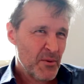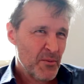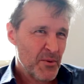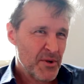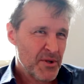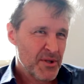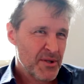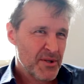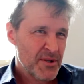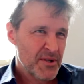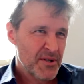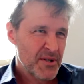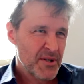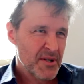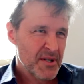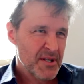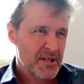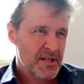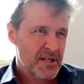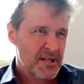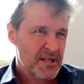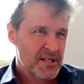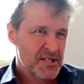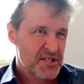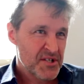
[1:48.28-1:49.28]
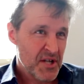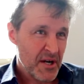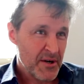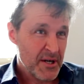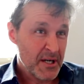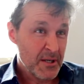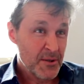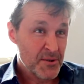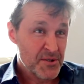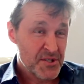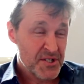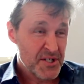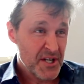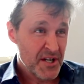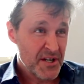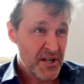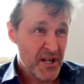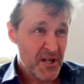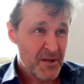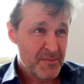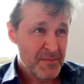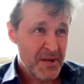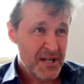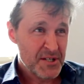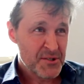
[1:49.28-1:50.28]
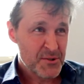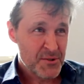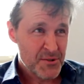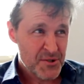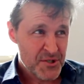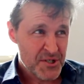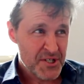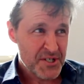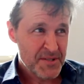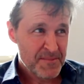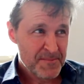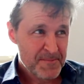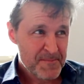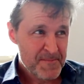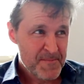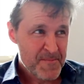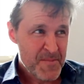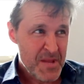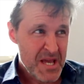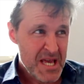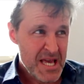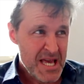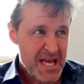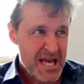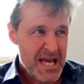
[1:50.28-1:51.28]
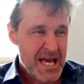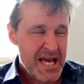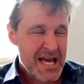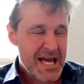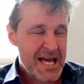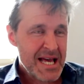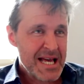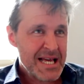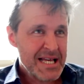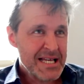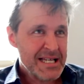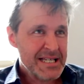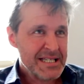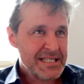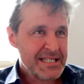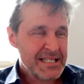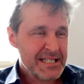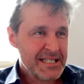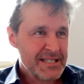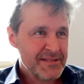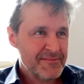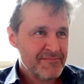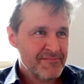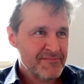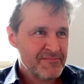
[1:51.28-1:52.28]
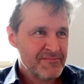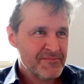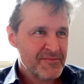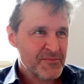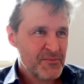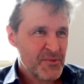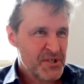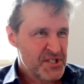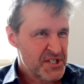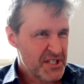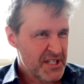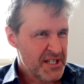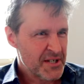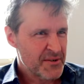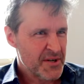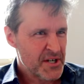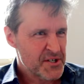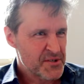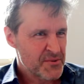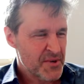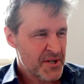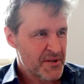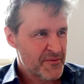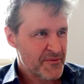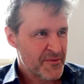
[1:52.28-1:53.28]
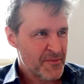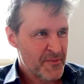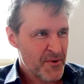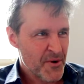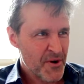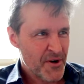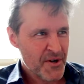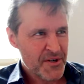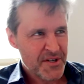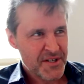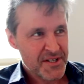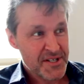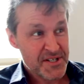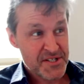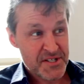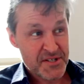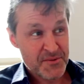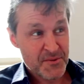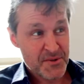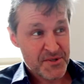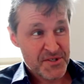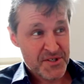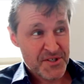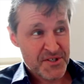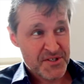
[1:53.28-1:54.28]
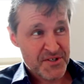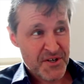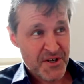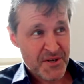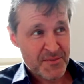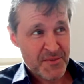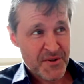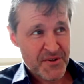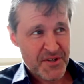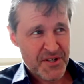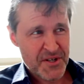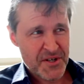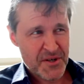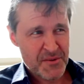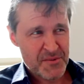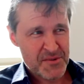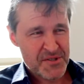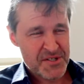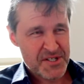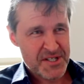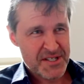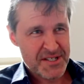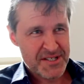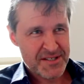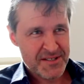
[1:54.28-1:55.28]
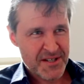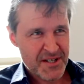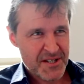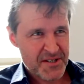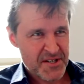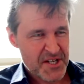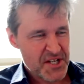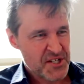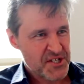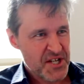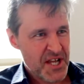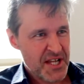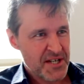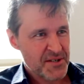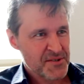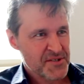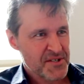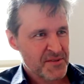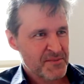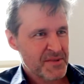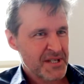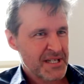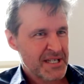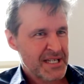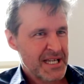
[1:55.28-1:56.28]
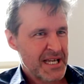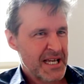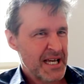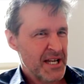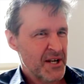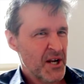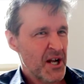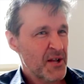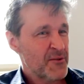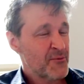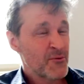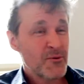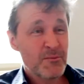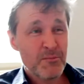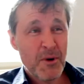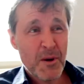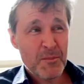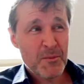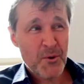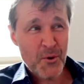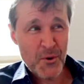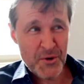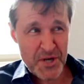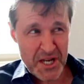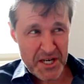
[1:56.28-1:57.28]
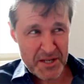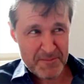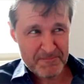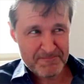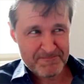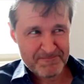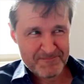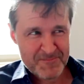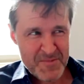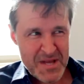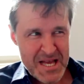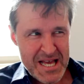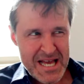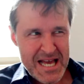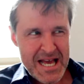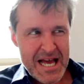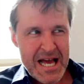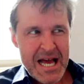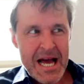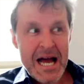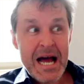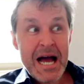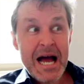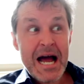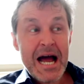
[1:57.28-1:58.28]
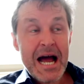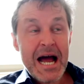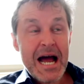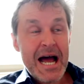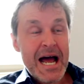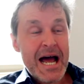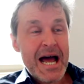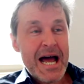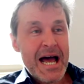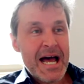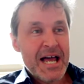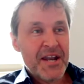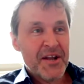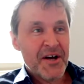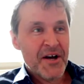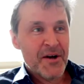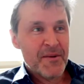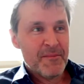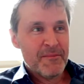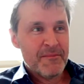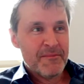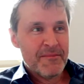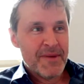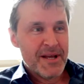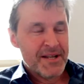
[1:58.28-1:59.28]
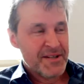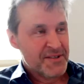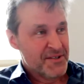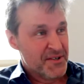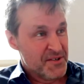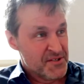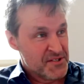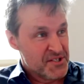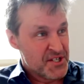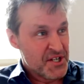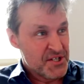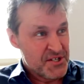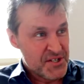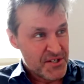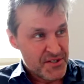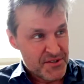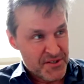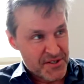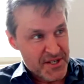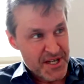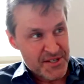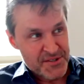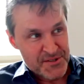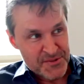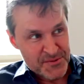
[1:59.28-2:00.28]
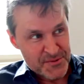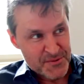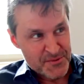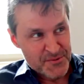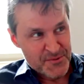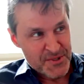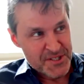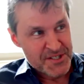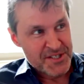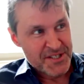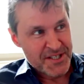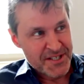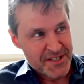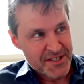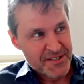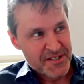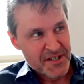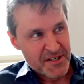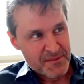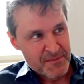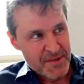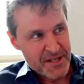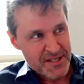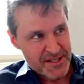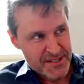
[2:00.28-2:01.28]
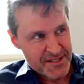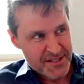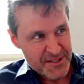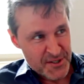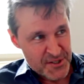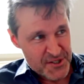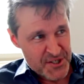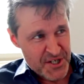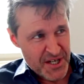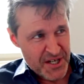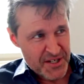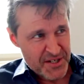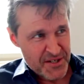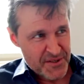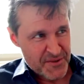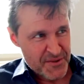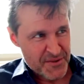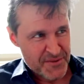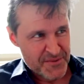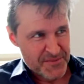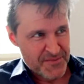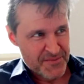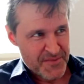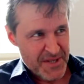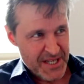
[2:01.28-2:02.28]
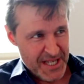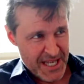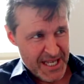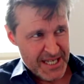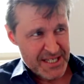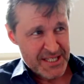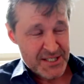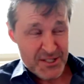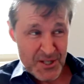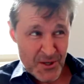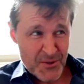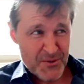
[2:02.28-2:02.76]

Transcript: with starring Luciano Martucci. Oh yeah. And recently graduated from NIDA, as he was at the time. I think I was in like year 10 or something, and I threw popcorn at him. And I was teaching at the National recently, and I met Luciano again and